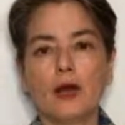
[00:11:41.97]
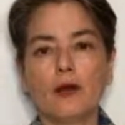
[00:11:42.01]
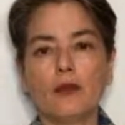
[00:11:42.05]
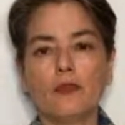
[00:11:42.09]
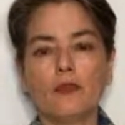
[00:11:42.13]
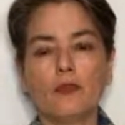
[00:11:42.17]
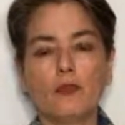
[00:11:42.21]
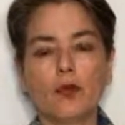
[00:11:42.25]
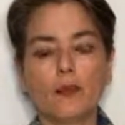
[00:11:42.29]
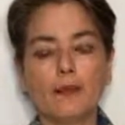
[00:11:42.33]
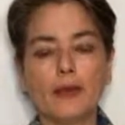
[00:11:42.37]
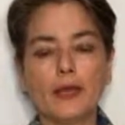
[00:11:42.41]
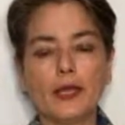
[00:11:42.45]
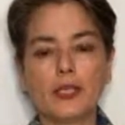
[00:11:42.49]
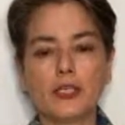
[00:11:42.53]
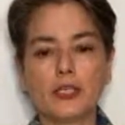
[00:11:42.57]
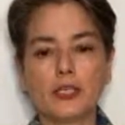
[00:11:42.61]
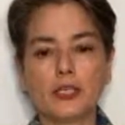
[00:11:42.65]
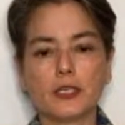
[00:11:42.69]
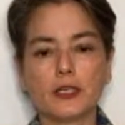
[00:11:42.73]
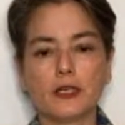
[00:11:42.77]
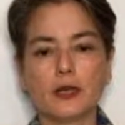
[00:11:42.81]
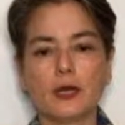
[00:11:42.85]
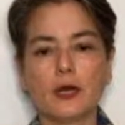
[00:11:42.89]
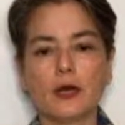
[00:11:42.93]

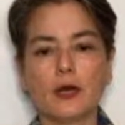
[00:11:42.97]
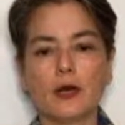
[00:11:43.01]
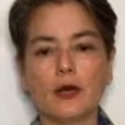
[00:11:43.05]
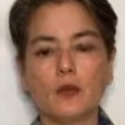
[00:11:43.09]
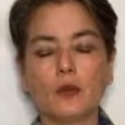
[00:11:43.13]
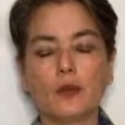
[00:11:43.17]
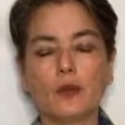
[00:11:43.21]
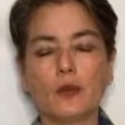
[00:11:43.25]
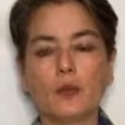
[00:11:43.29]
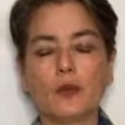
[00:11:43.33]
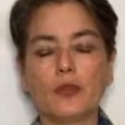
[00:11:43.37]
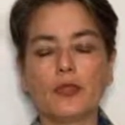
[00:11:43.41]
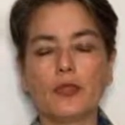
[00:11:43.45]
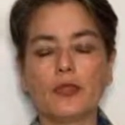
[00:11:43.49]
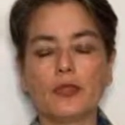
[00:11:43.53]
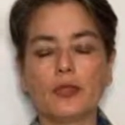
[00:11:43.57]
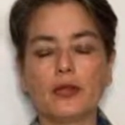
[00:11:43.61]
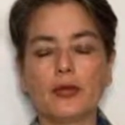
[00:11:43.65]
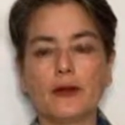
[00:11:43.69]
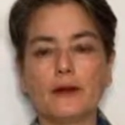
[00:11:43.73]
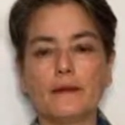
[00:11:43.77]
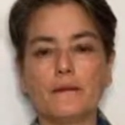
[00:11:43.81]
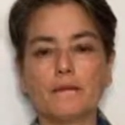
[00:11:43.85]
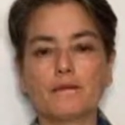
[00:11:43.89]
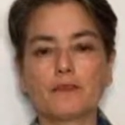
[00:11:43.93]
formation with
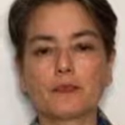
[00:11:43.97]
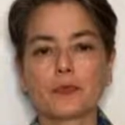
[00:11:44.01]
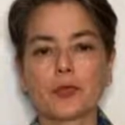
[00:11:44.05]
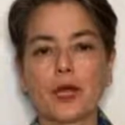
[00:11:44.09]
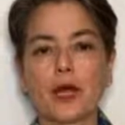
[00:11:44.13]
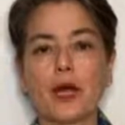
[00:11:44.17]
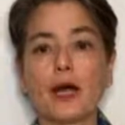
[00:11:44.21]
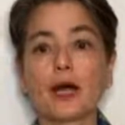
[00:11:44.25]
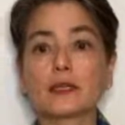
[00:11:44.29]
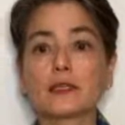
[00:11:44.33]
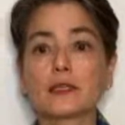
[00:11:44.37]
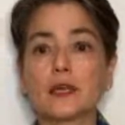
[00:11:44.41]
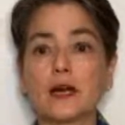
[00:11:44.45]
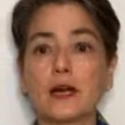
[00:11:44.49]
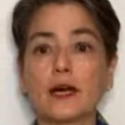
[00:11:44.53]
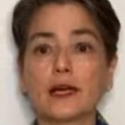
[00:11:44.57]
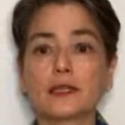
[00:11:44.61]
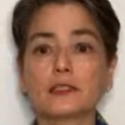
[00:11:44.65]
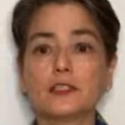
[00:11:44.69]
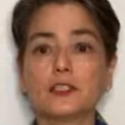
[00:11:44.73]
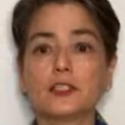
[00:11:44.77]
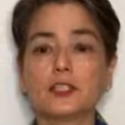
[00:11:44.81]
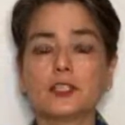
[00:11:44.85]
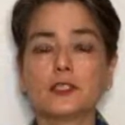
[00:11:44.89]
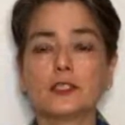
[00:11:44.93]
the
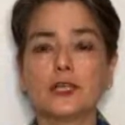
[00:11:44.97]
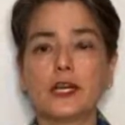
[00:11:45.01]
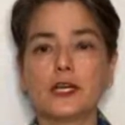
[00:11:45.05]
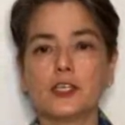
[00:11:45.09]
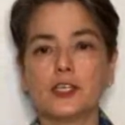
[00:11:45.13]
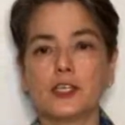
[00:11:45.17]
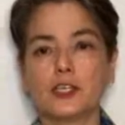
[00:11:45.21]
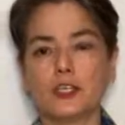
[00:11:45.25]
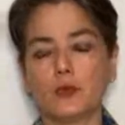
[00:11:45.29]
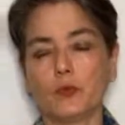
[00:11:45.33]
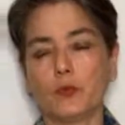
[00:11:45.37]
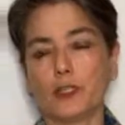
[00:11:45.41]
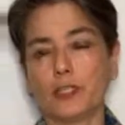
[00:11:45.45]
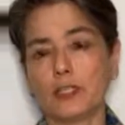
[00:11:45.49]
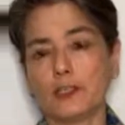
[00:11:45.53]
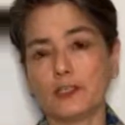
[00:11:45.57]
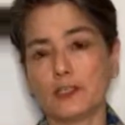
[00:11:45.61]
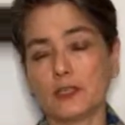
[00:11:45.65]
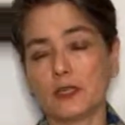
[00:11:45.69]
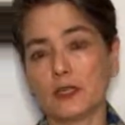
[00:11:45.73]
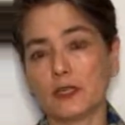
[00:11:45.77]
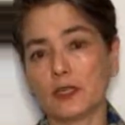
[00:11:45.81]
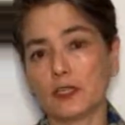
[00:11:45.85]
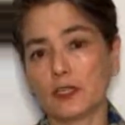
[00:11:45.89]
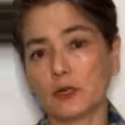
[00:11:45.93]
oxygen tension, which, as
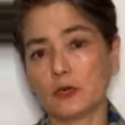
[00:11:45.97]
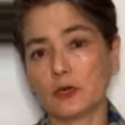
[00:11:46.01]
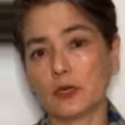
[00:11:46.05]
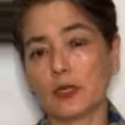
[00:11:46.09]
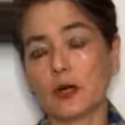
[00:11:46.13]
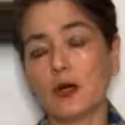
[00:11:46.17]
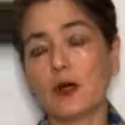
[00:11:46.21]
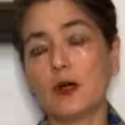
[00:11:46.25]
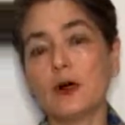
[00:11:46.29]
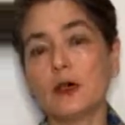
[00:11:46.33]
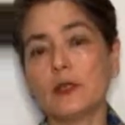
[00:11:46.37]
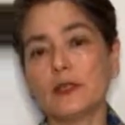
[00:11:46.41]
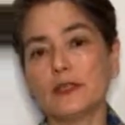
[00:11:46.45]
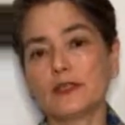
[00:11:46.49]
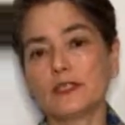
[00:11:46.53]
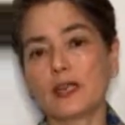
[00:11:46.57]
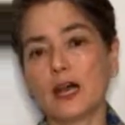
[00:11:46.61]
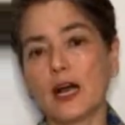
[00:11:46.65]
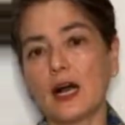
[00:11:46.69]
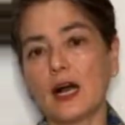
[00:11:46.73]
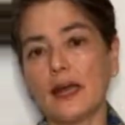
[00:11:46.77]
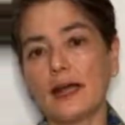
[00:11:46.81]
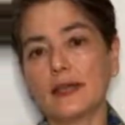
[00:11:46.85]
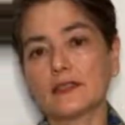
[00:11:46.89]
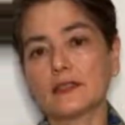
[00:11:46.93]
you'll recall, is
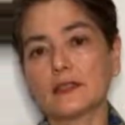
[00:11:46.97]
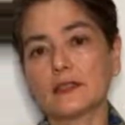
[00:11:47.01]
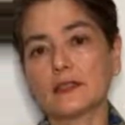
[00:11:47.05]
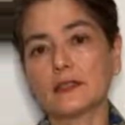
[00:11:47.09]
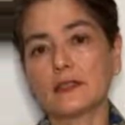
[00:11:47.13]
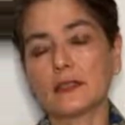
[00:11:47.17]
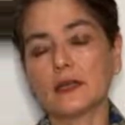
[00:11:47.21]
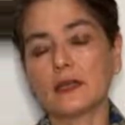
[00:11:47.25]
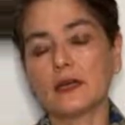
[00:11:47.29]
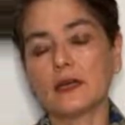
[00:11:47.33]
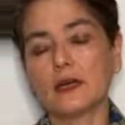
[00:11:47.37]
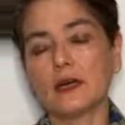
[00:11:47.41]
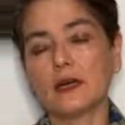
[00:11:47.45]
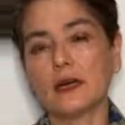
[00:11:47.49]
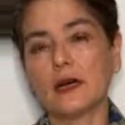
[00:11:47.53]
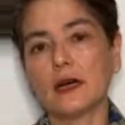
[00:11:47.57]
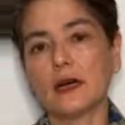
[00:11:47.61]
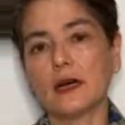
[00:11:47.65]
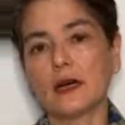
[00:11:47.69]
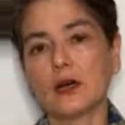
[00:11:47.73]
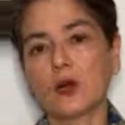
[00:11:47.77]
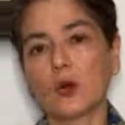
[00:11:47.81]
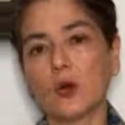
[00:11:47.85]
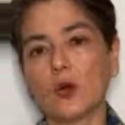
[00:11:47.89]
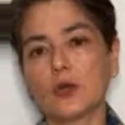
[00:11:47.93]
highest in the
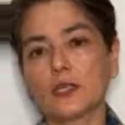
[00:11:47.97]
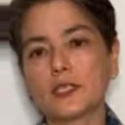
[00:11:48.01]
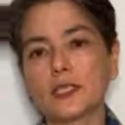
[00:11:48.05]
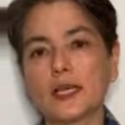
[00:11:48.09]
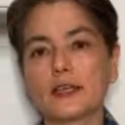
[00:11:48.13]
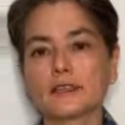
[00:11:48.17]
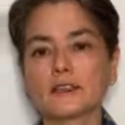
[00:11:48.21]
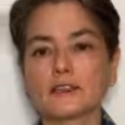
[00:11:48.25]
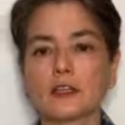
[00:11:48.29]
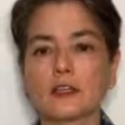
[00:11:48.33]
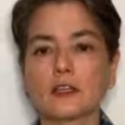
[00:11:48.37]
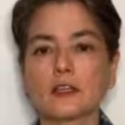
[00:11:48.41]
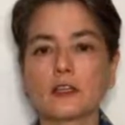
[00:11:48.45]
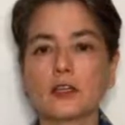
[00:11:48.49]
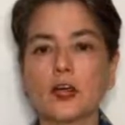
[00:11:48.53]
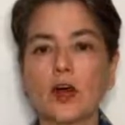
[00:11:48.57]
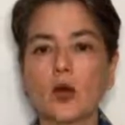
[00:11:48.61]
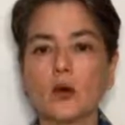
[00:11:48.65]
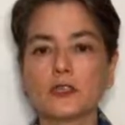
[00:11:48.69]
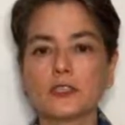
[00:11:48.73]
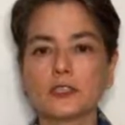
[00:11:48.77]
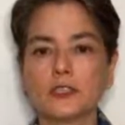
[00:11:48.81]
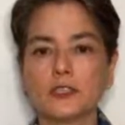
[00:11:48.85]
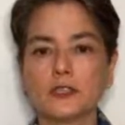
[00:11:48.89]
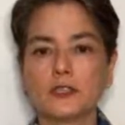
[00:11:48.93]
cortex,
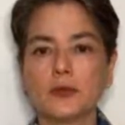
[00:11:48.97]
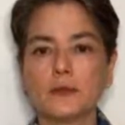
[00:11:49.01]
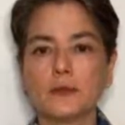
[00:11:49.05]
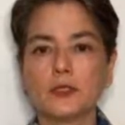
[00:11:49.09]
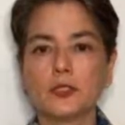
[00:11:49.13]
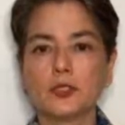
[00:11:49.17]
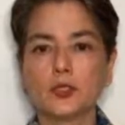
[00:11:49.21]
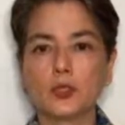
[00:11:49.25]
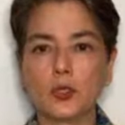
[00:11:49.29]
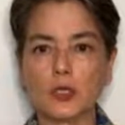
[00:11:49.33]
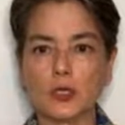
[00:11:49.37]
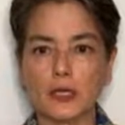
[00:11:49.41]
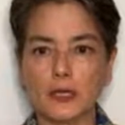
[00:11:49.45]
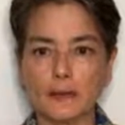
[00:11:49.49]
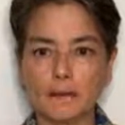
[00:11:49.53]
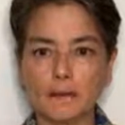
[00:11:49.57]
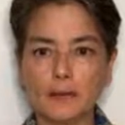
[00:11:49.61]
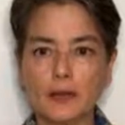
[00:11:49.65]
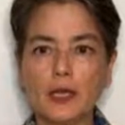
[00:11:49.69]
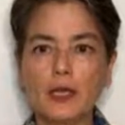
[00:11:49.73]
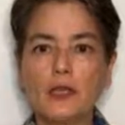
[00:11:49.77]
lowest in the medulla.